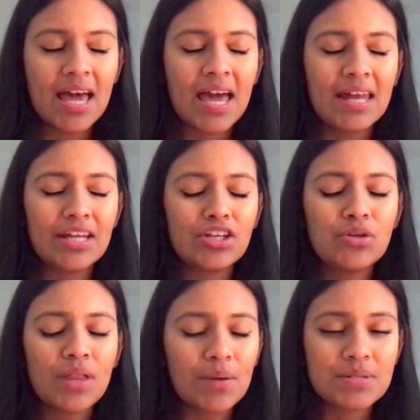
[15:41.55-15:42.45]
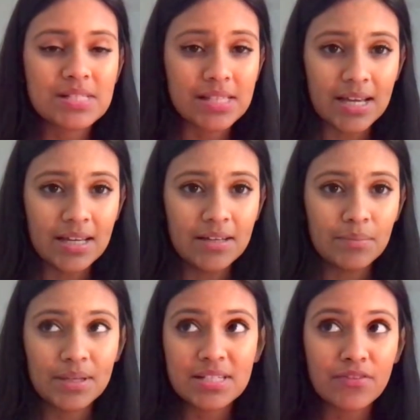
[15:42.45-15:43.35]
And I knew that was a lie
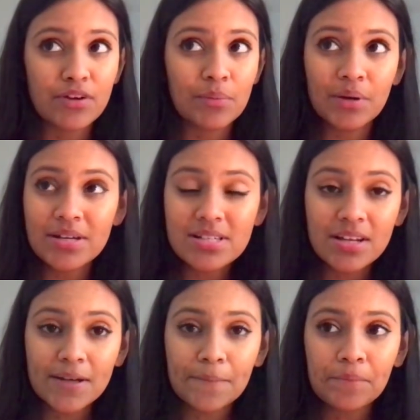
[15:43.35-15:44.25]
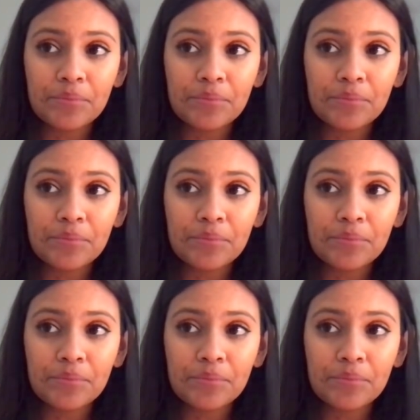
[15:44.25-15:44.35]
because I've read books on it.